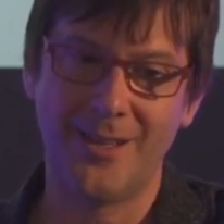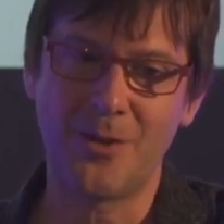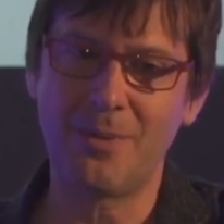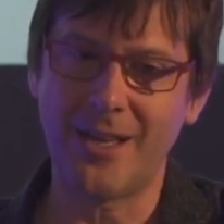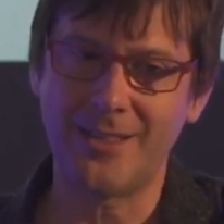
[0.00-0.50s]

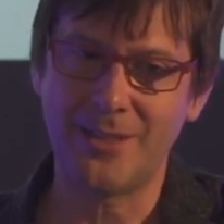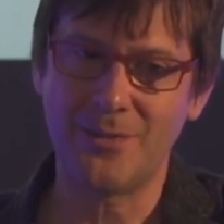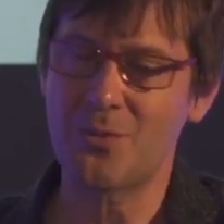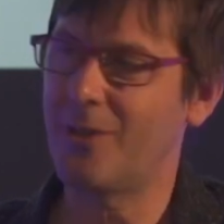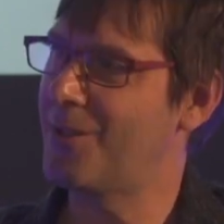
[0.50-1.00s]
competitive,
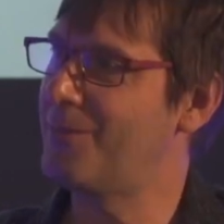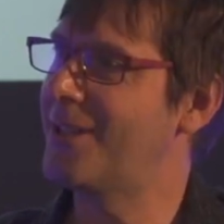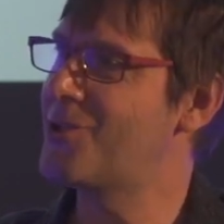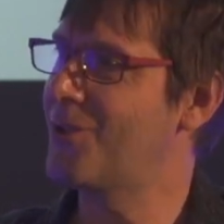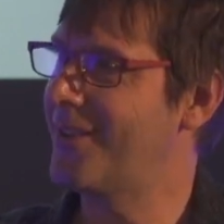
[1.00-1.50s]
is wanting to
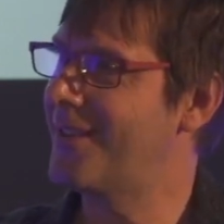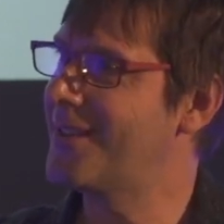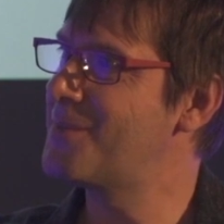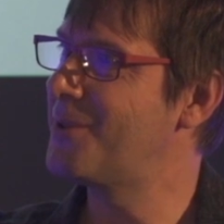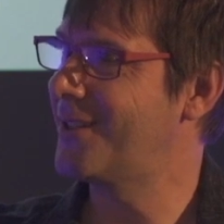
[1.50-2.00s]
make sure that the
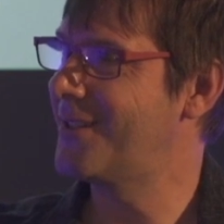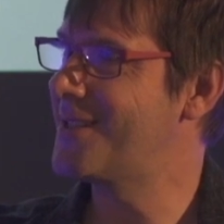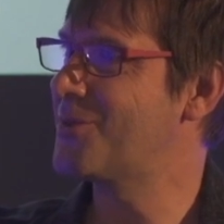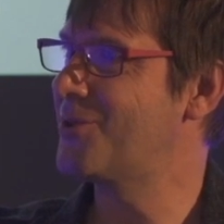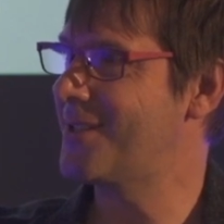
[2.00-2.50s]

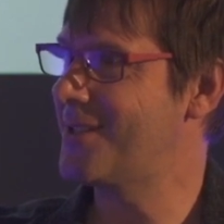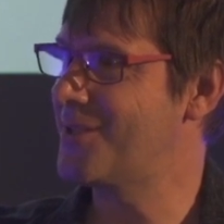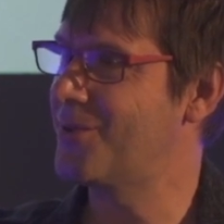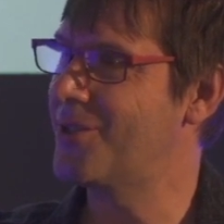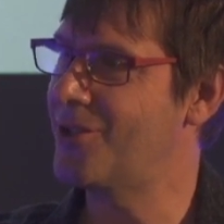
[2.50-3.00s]
experiences were just
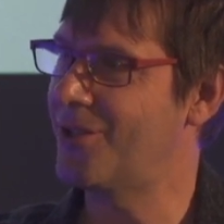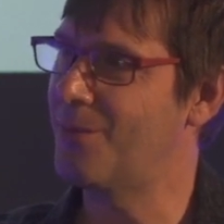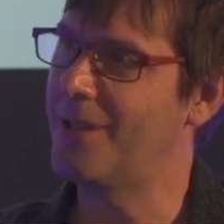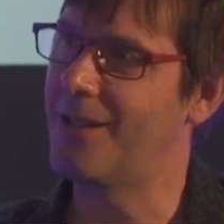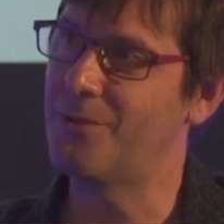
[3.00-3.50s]
as rich on our
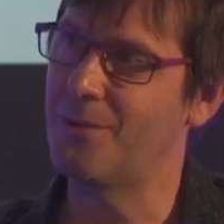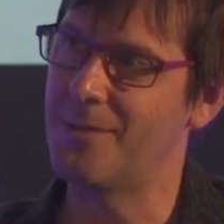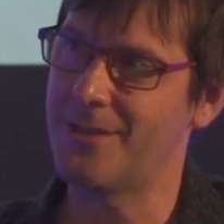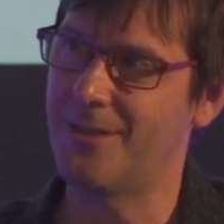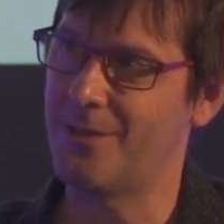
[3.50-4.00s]
platform
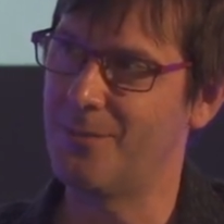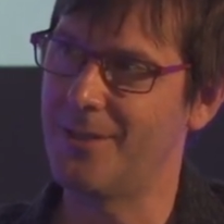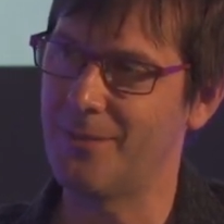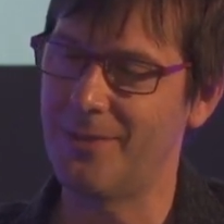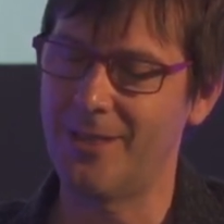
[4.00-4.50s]
as on
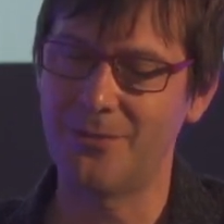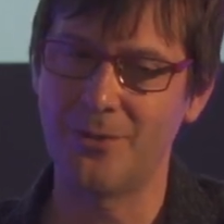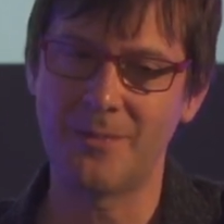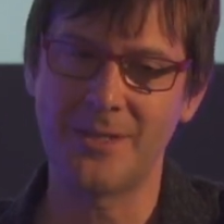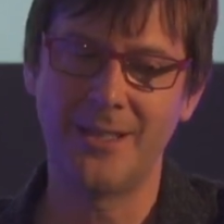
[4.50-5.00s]
competing
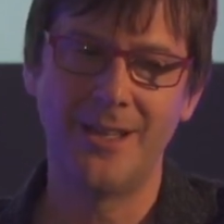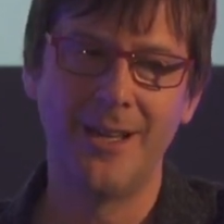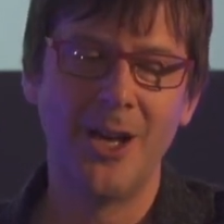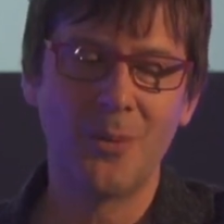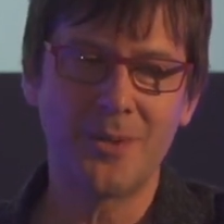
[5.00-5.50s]
platforms.
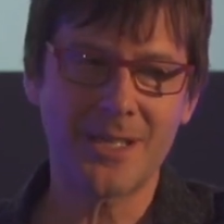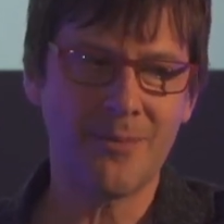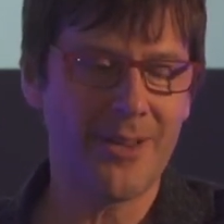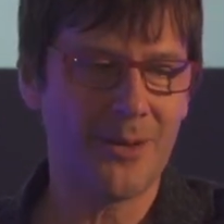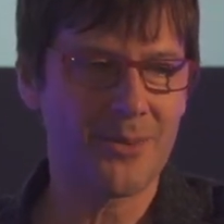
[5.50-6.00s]
But
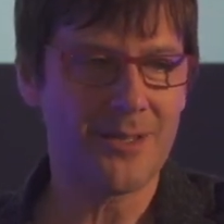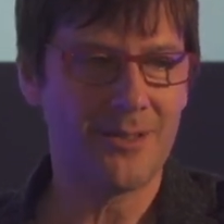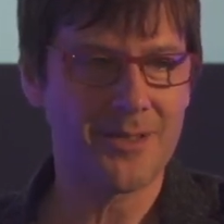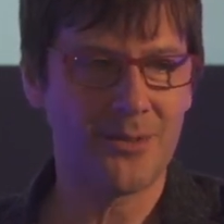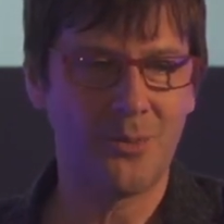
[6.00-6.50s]
some of that was
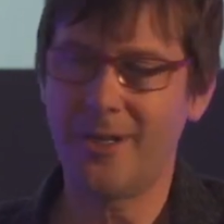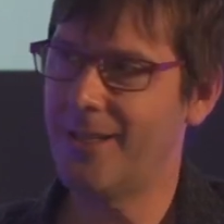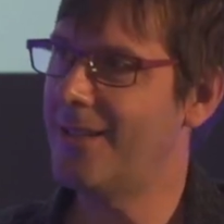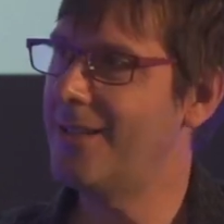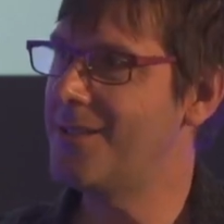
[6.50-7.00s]
also
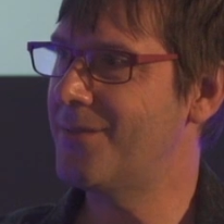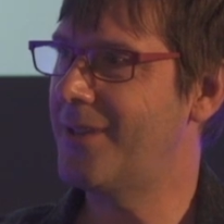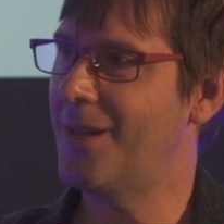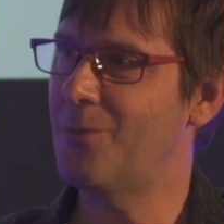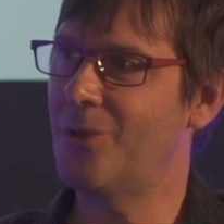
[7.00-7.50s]
wanting ease of
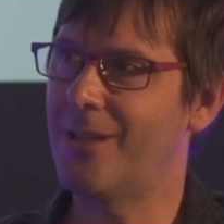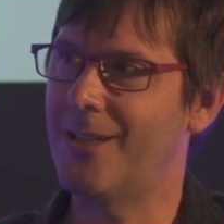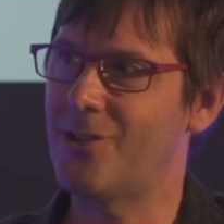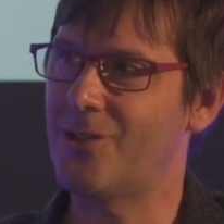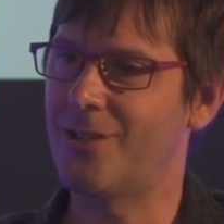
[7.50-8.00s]
game
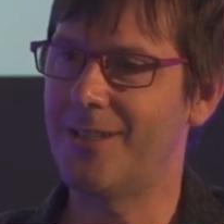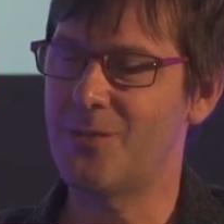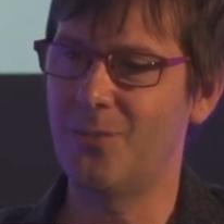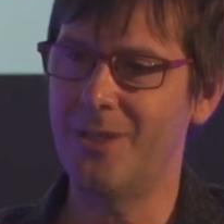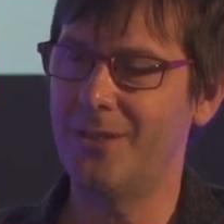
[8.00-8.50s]
creation,
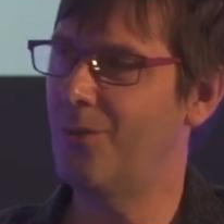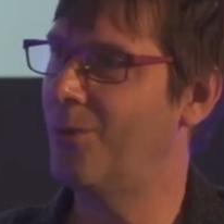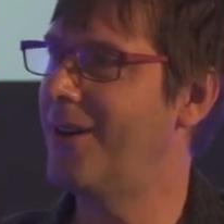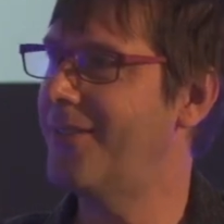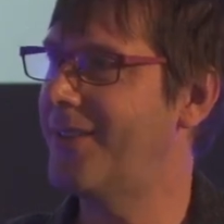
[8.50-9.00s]
is we don't
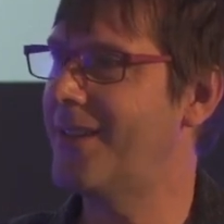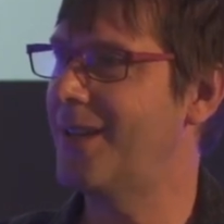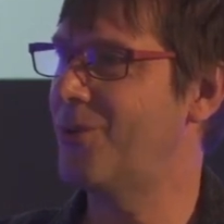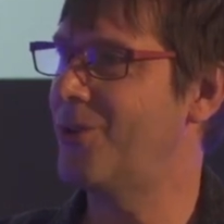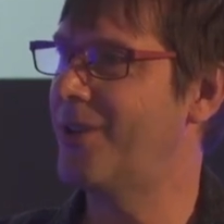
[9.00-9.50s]
want the
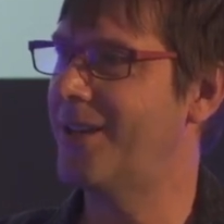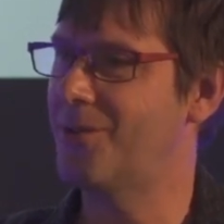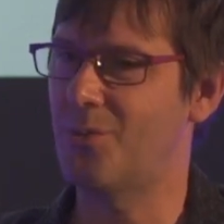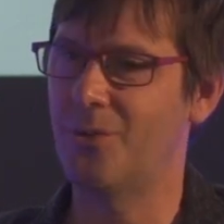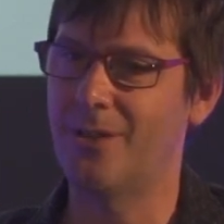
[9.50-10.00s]
game
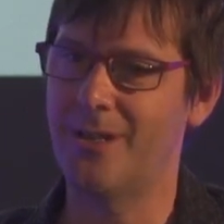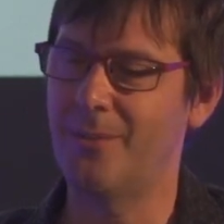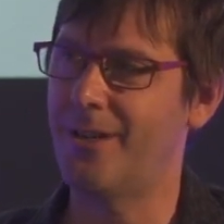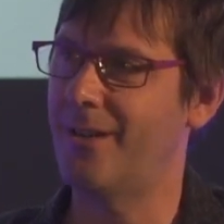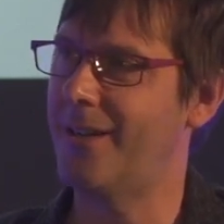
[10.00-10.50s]
creators worrying
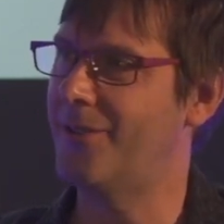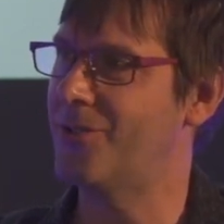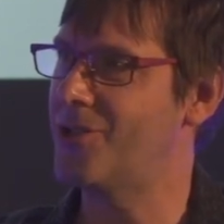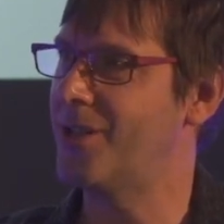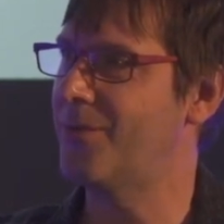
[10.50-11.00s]
about how to
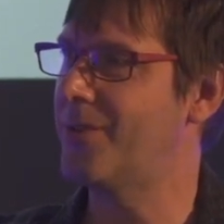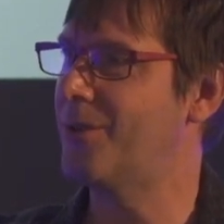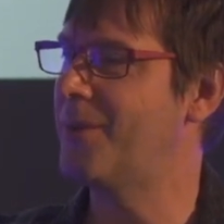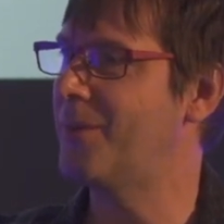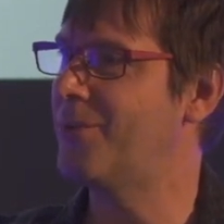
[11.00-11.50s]
shove
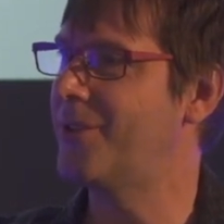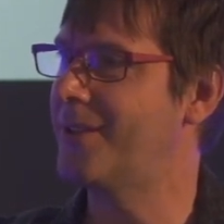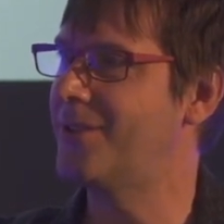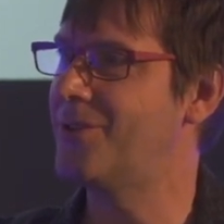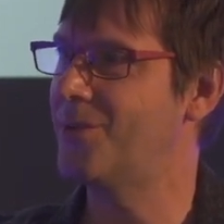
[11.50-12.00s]
their
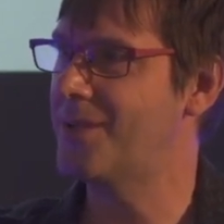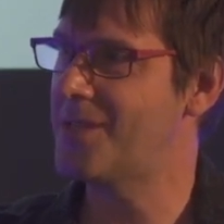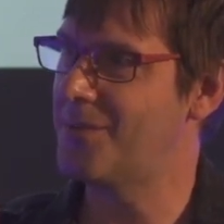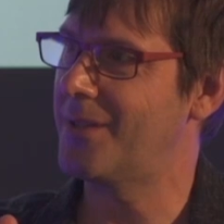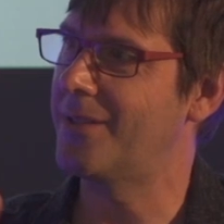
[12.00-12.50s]
memory into
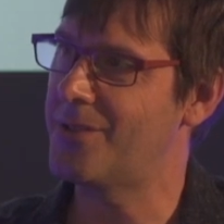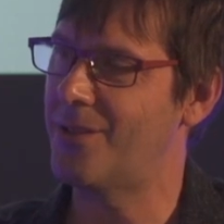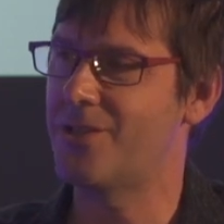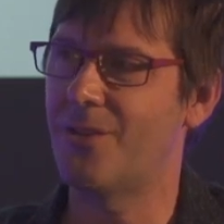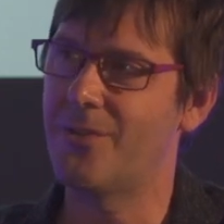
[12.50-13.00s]

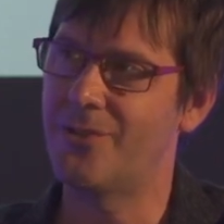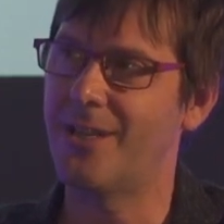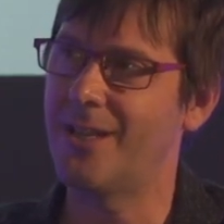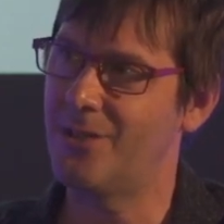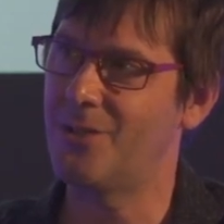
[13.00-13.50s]
shove their
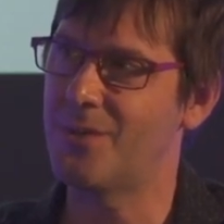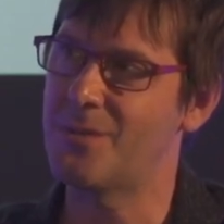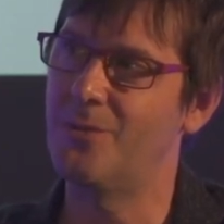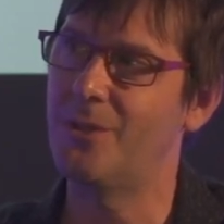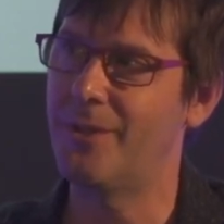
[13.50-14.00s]
data into a
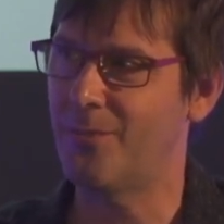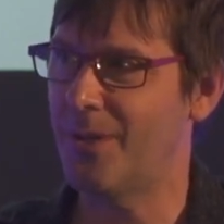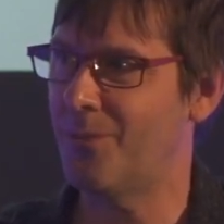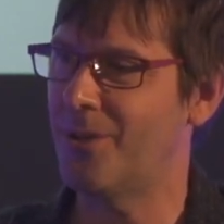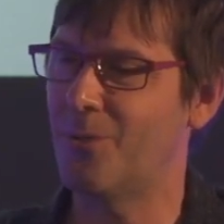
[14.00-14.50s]
small amount of
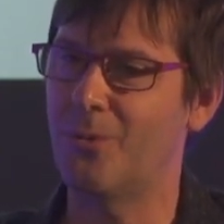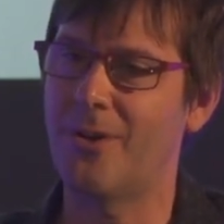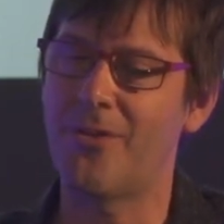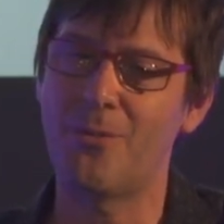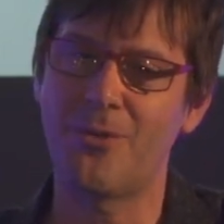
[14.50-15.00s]
memory. We
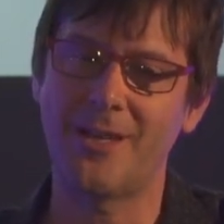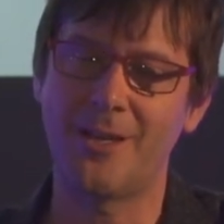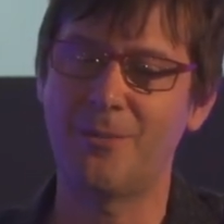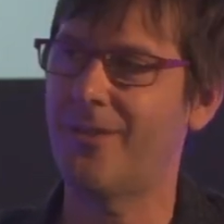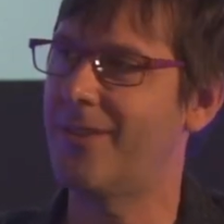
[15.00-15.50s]
want them
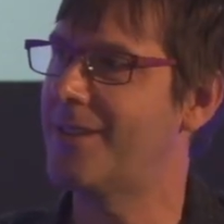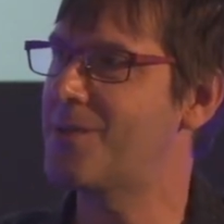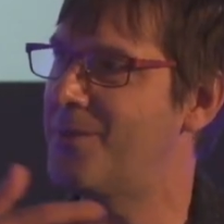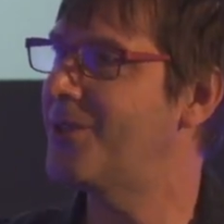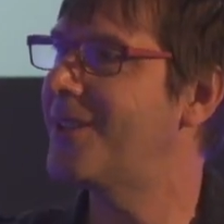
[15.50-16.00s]
thinking about the
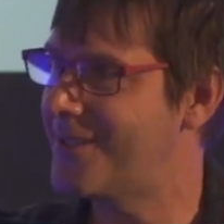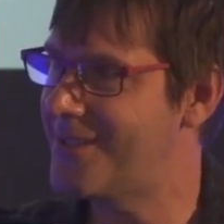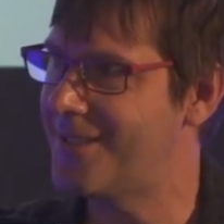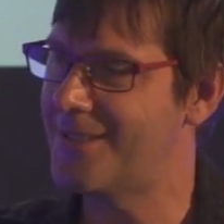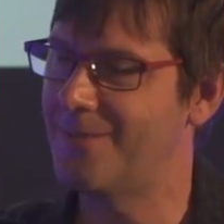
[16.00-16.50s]

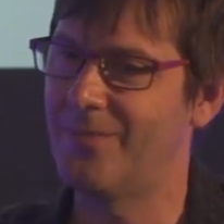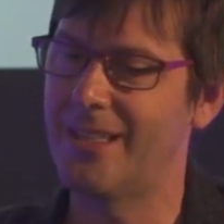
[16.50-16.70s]
experiences.